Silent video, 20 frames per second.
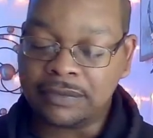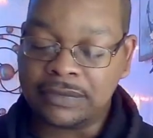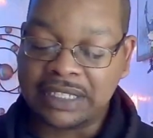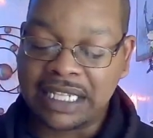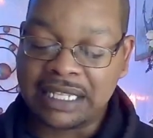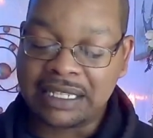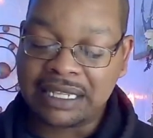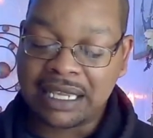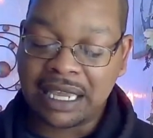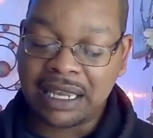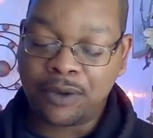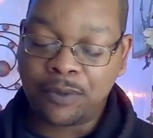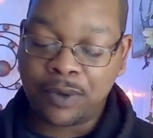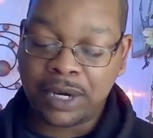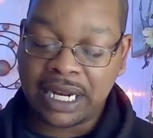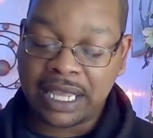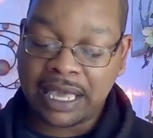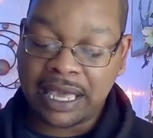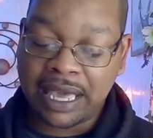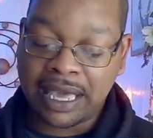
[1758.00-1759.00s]
That's kind of
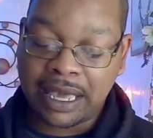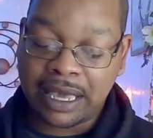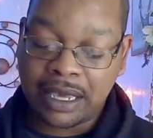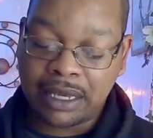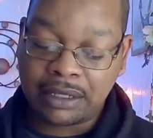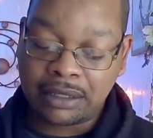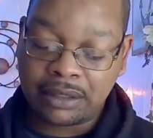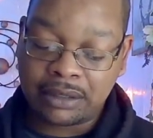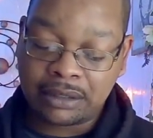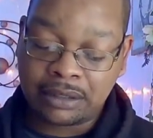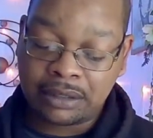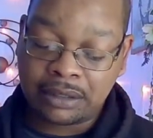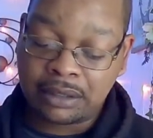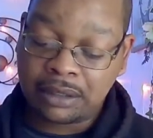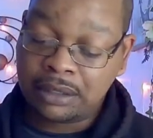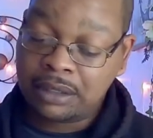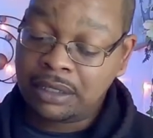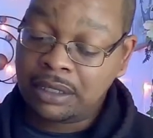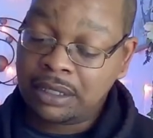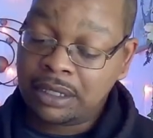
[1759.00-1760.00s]
where they at.
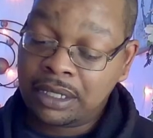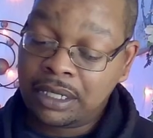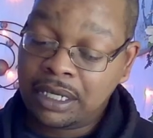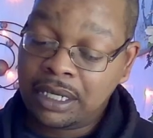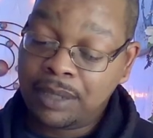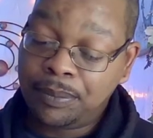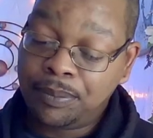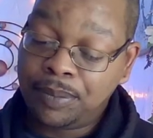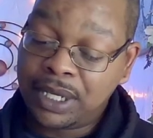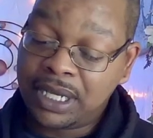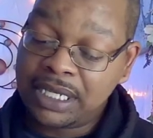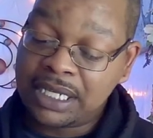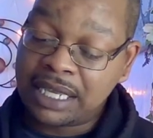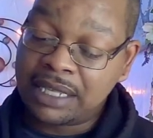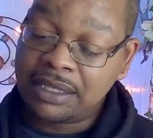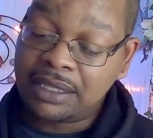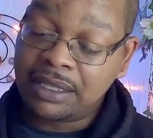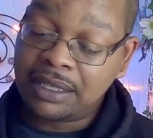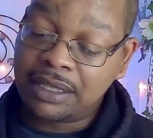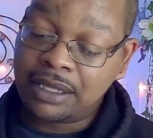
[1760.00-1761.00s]
Because
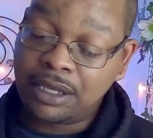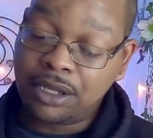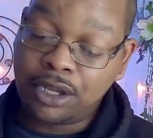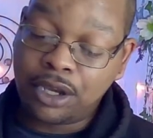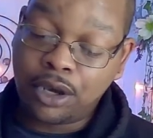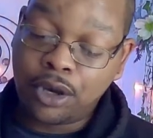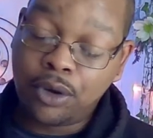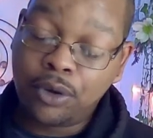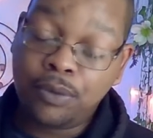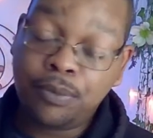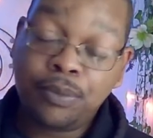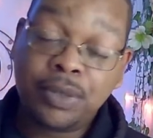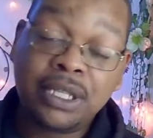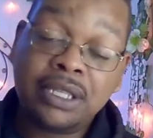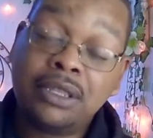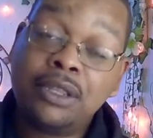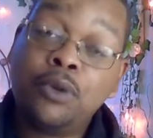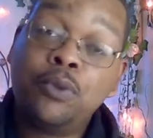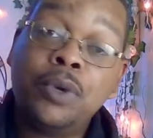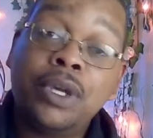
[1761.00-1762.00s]

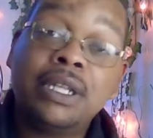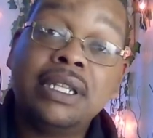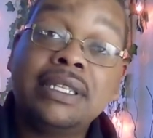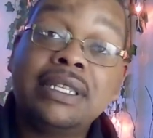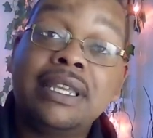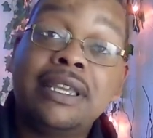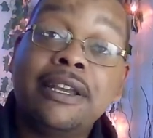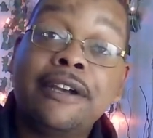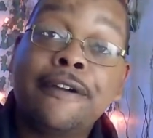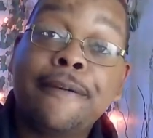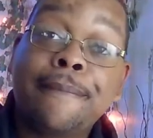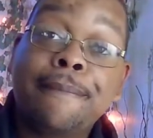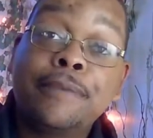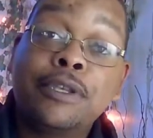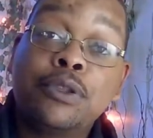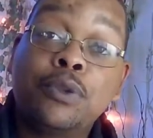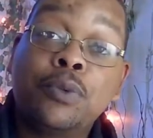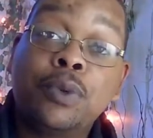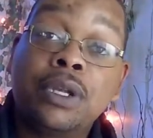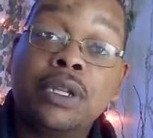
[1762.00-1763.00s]
but the wheel is here.
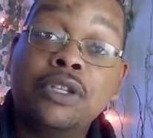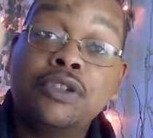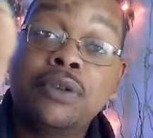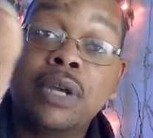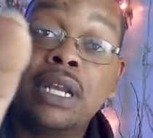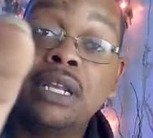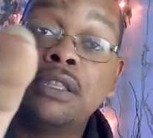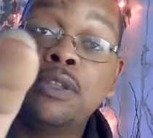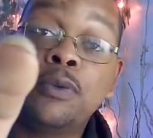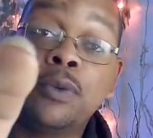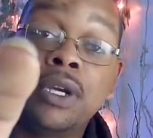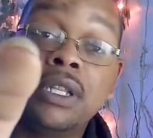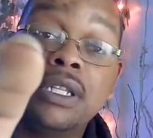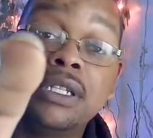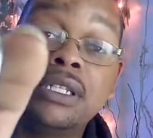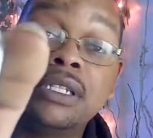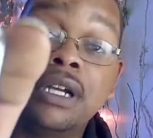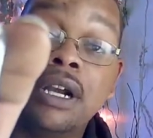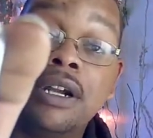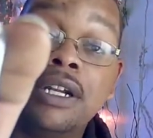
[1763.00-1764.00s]
So the wheel is turning.
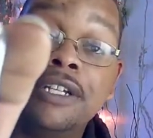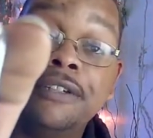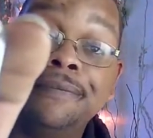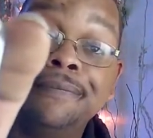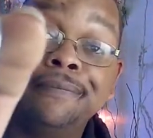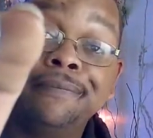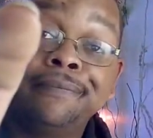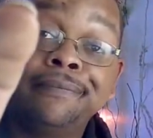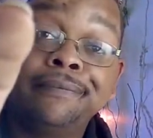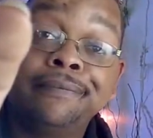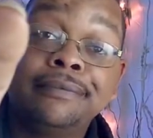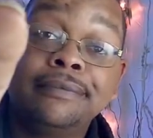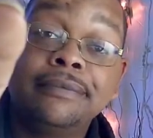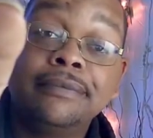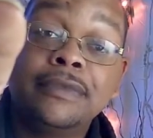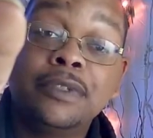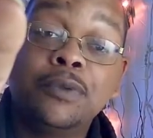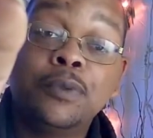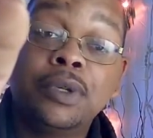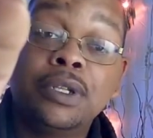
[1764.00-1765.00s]

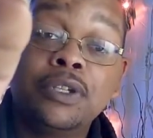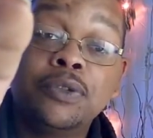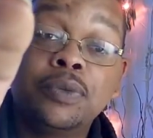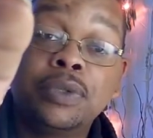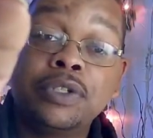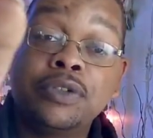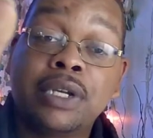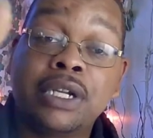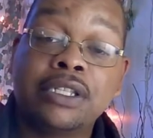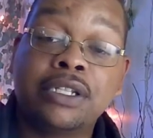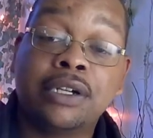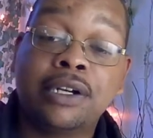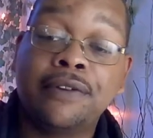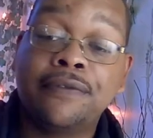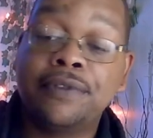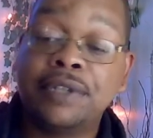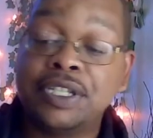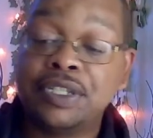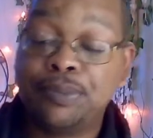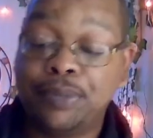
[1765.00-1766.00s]
The wheel is really trying to turn
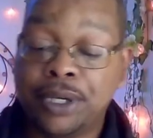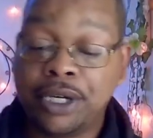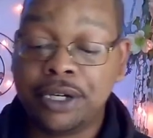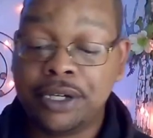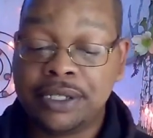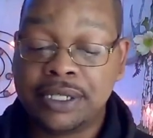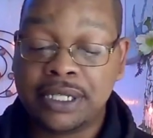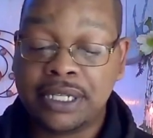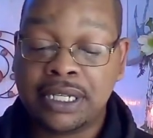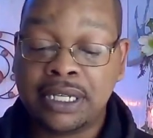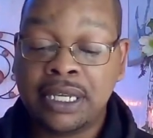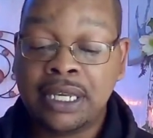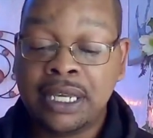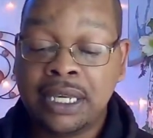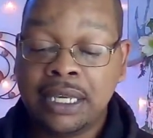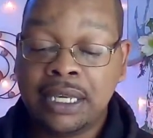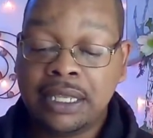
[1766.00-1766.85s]
for this person.